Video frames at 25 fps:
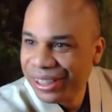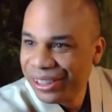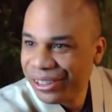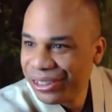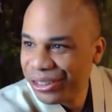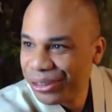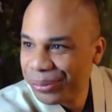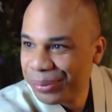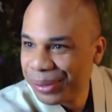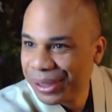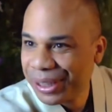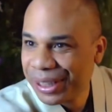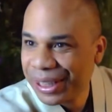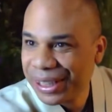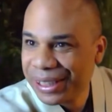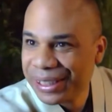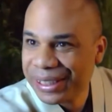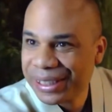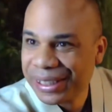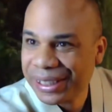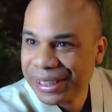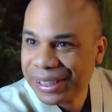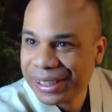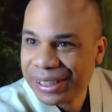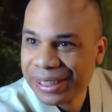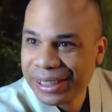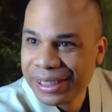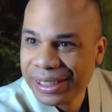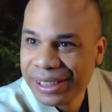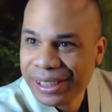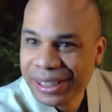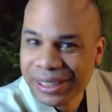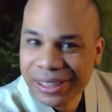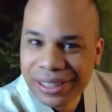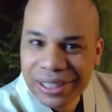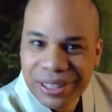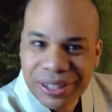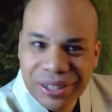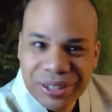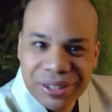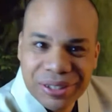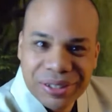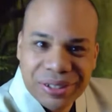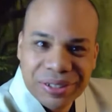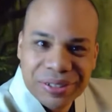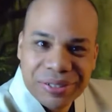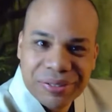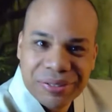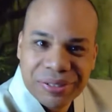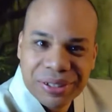should be nice and clear.
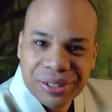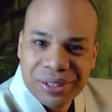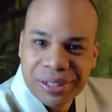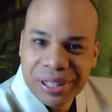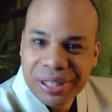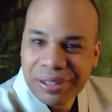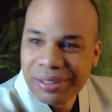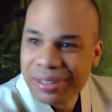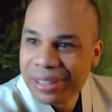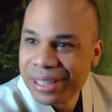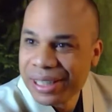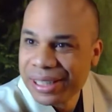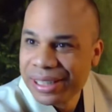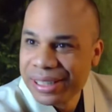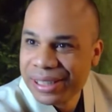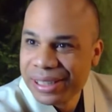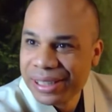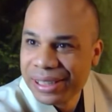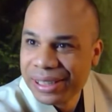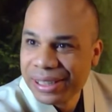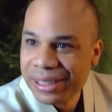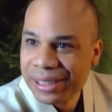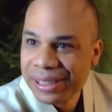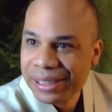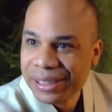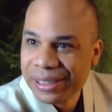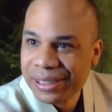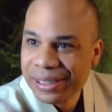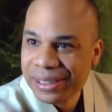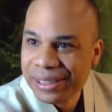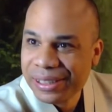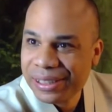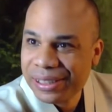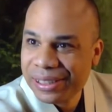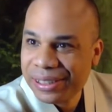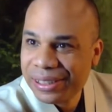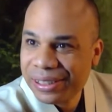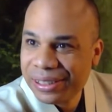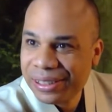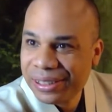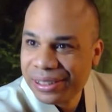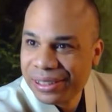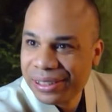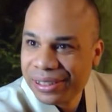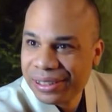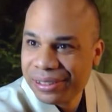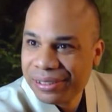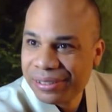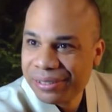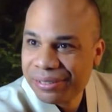Sound nice and clear.
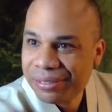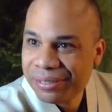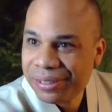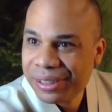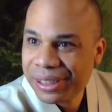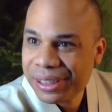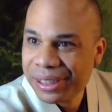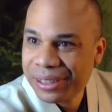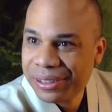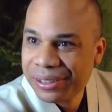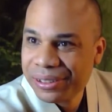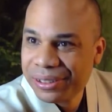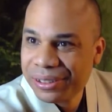Ready to